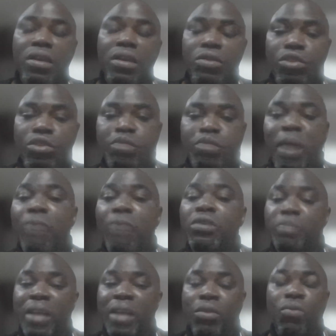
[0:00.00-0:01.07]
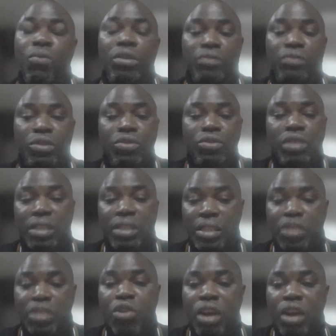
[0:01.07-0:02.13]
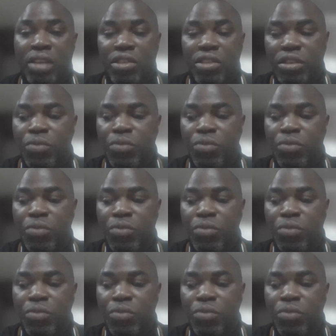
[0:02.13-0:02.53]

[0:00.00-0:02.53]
those pad, which part of what we use in this current study.